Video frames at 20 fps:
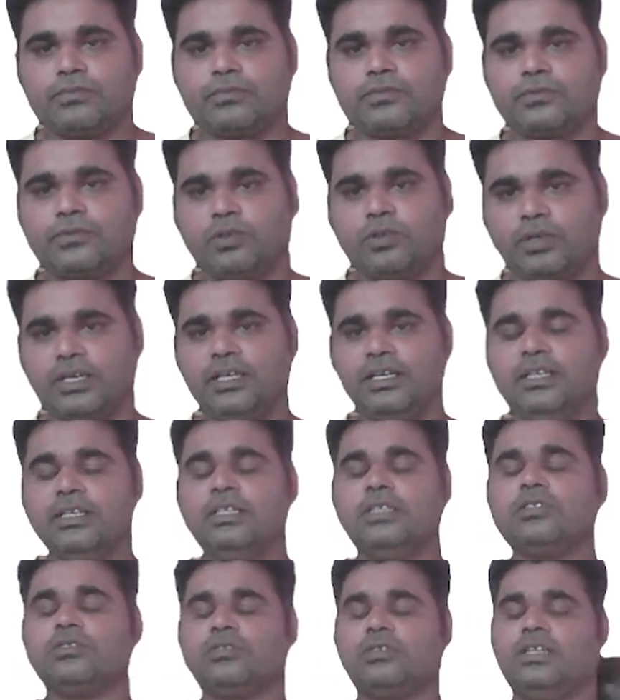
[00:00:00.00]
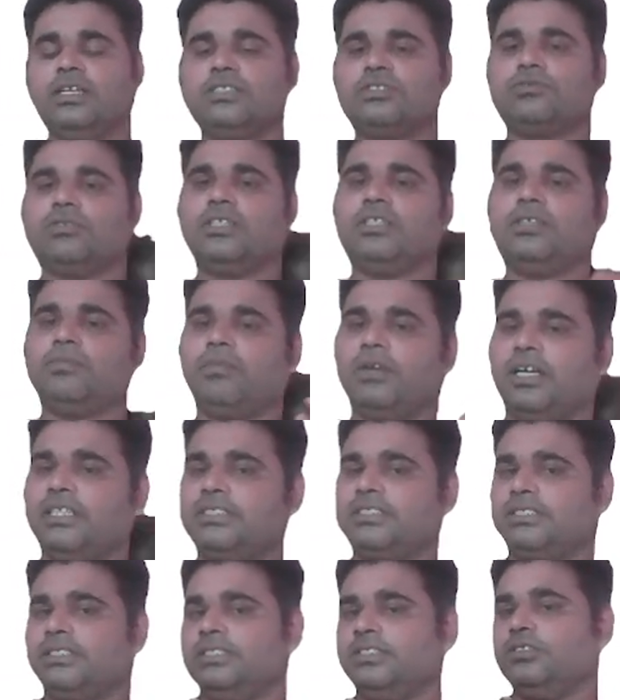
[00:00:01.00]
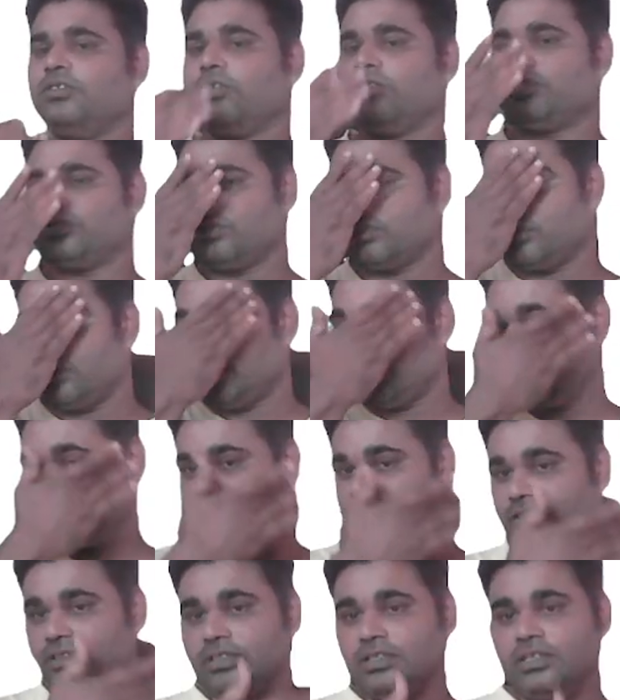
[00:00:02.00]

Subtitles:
Okay, so that's why the plastid is also called as the